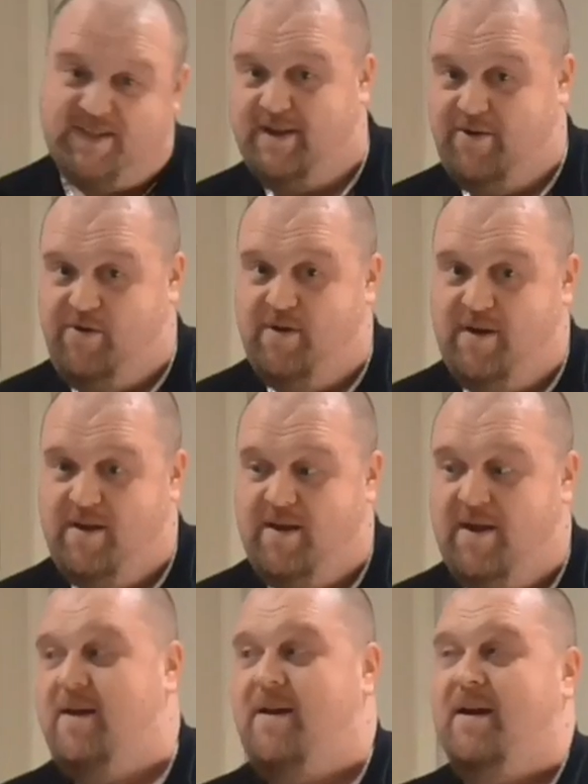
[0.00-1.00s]
stout.
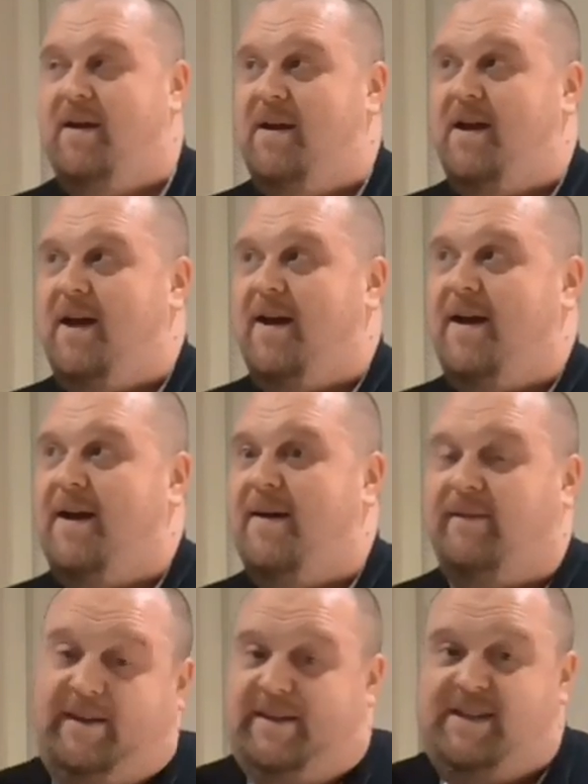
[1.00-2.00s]

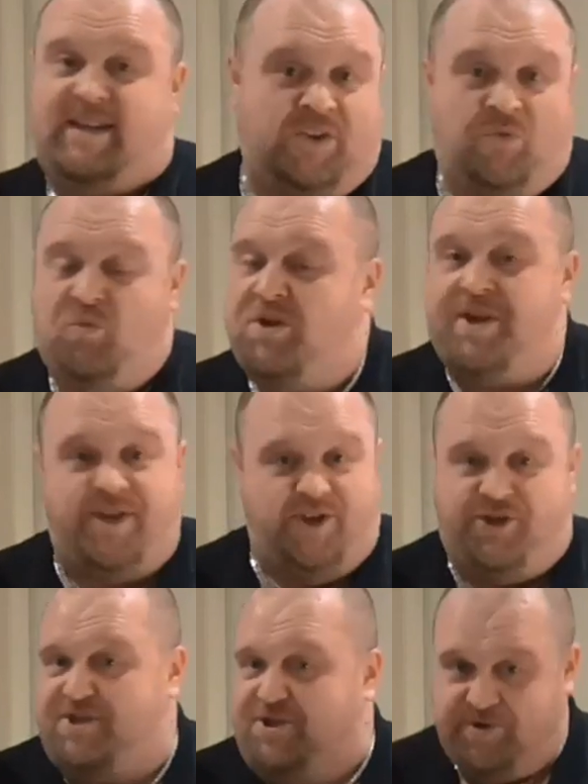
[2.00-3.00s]
Like, can you
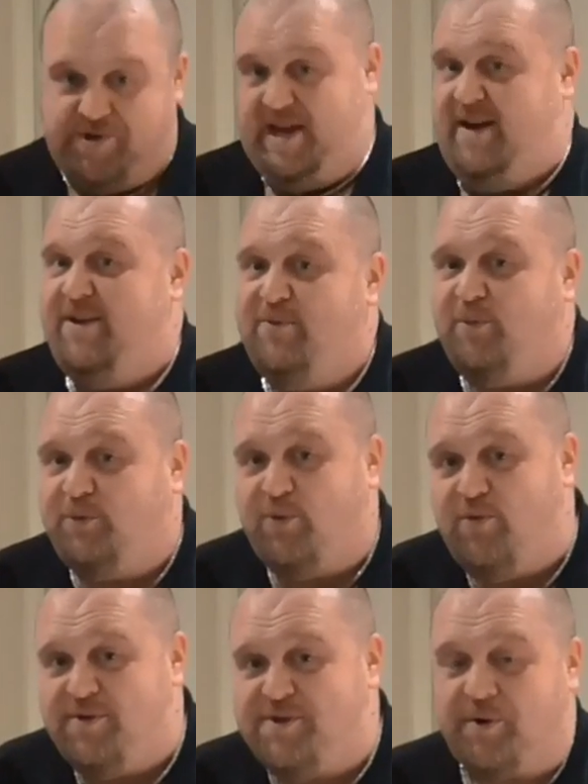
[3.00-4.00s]
just use any old
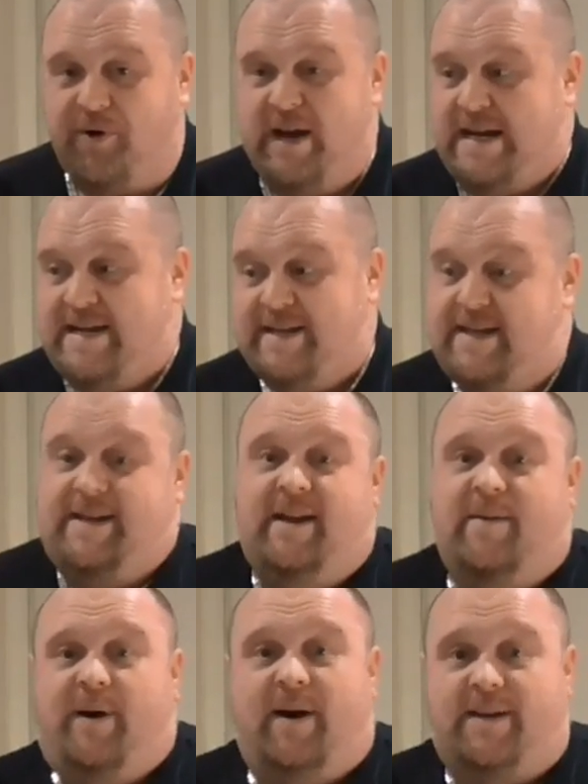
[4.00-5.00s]
oats, or do you
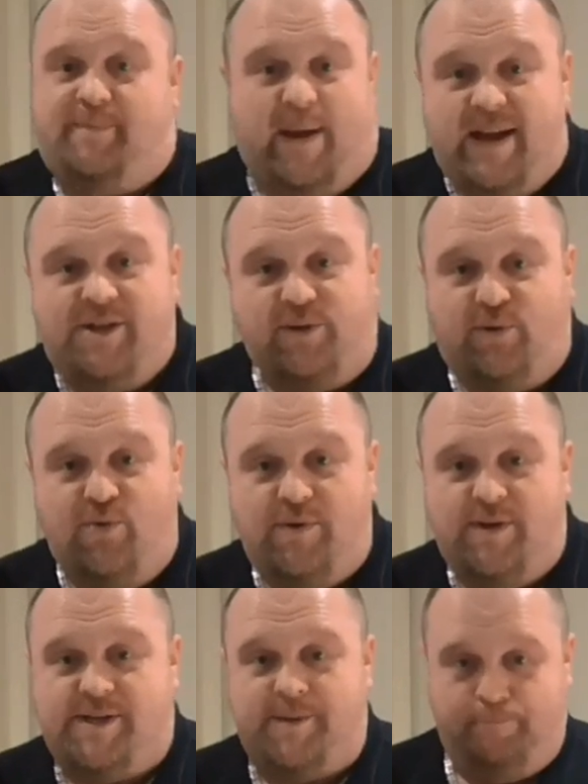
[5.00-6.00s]
need to buy special
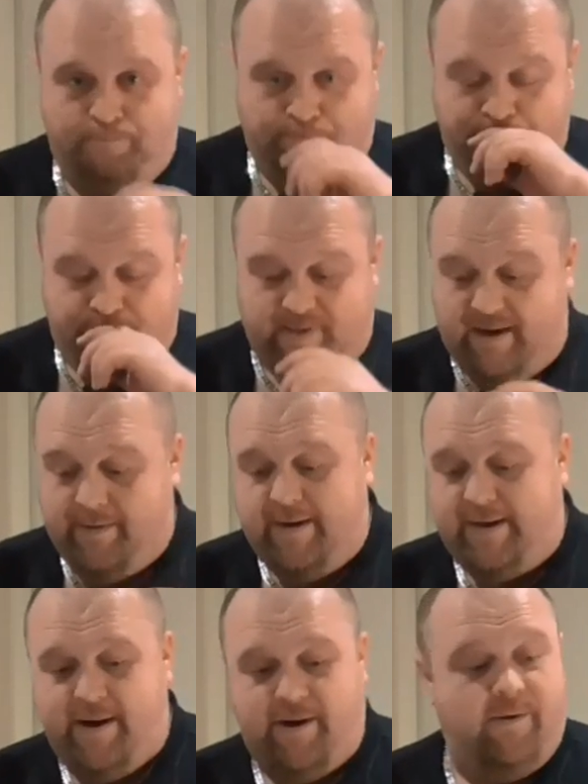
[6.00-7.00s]
oats? And
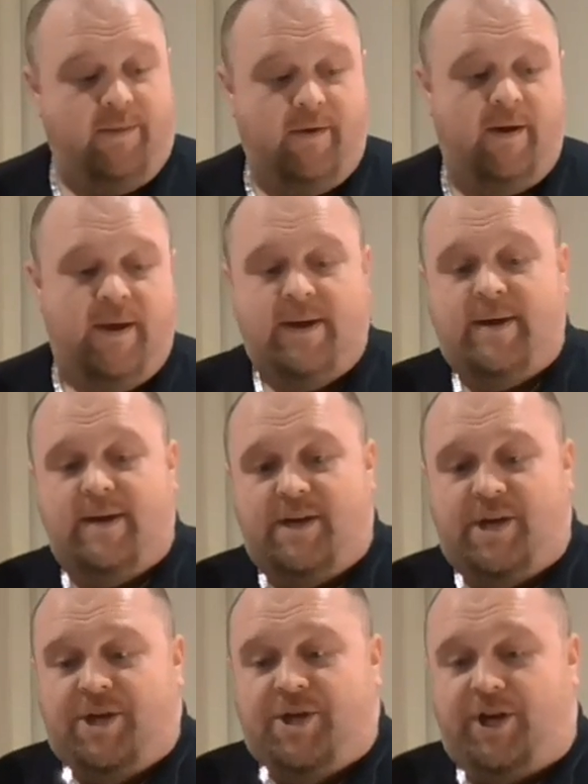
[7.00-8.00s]
I'd heard that
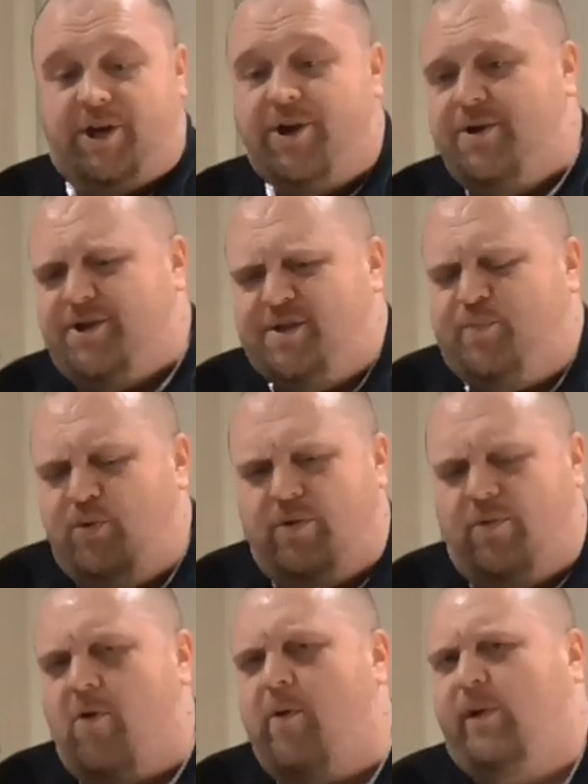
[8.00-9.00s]
you couldn't just
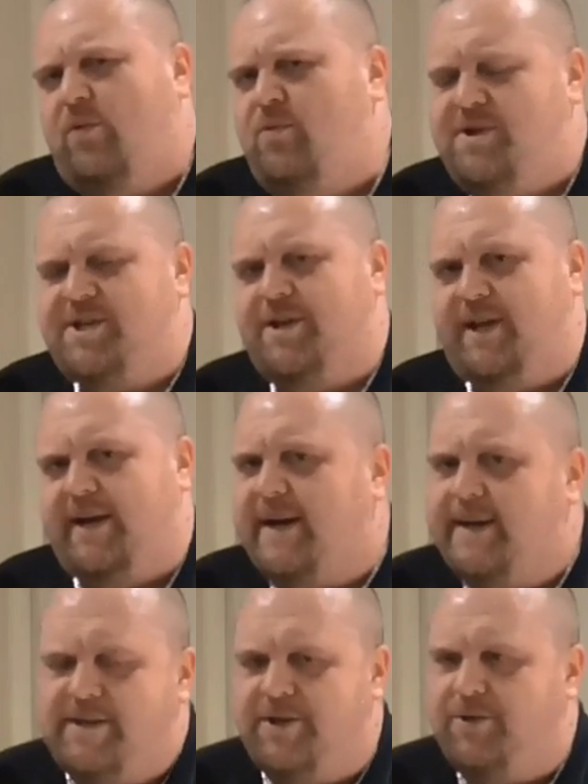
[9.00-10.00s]
put normal oats in, you
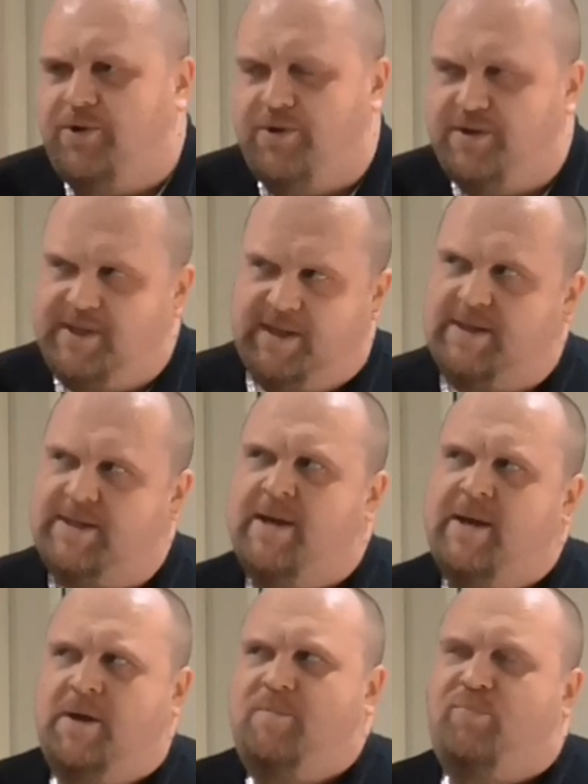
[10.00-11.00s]
had to use these
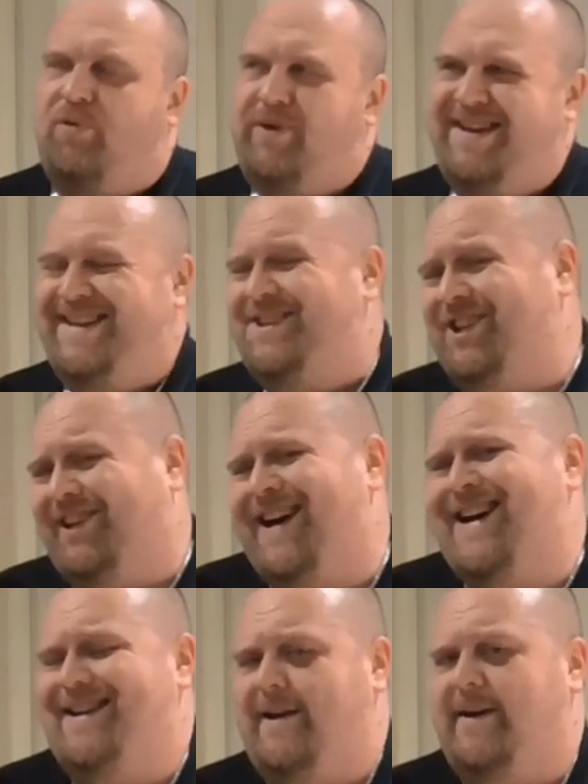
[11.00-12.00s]

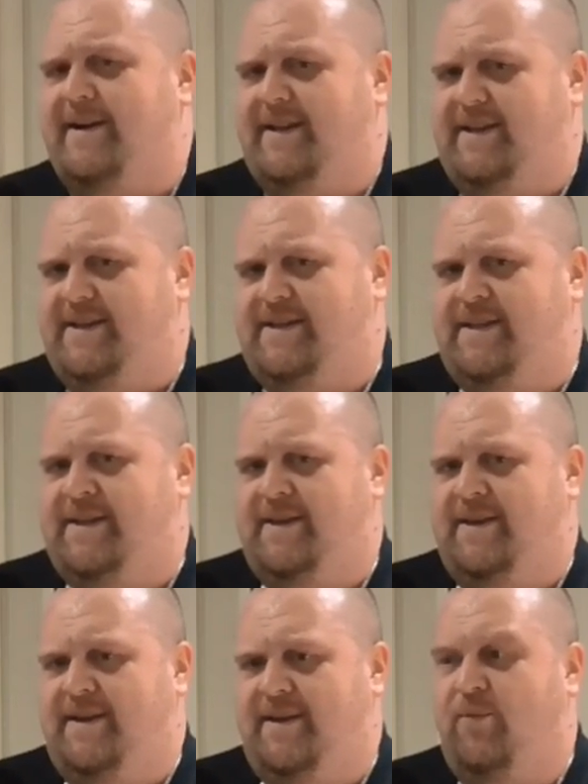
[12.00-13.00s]
pre-gelatinized,
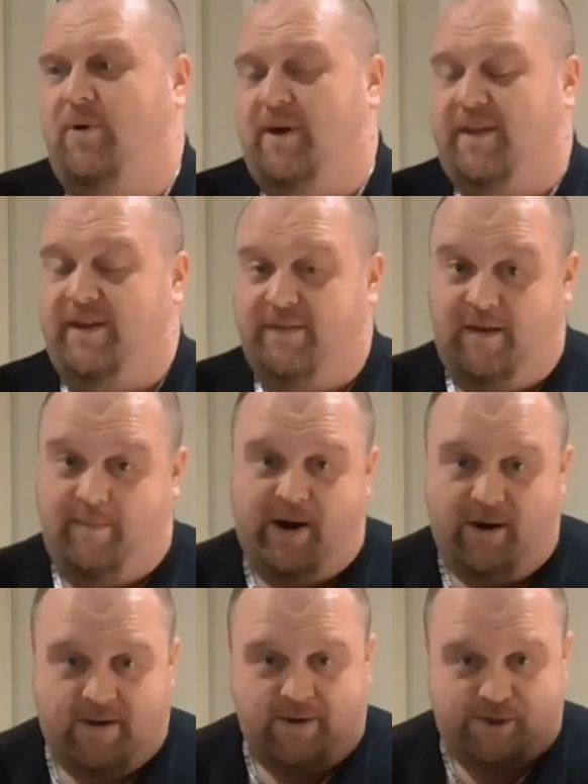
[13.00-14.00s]
what I think the
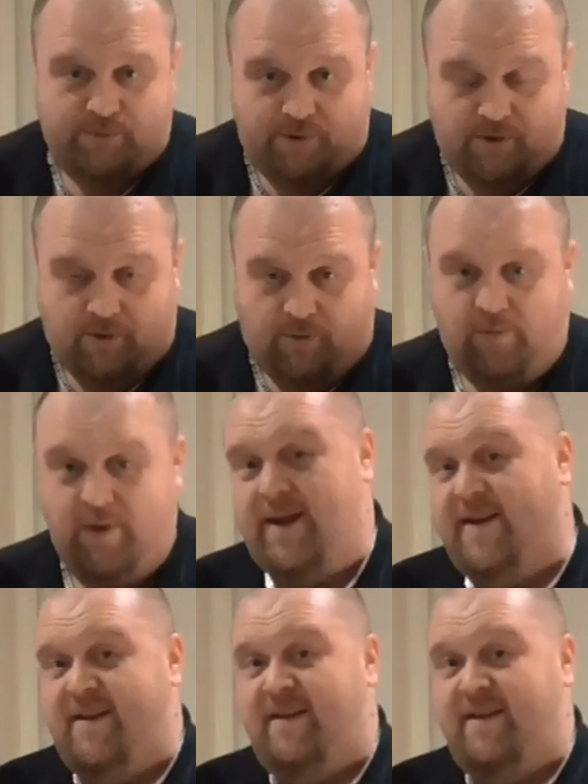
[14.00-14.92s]
Americans would call,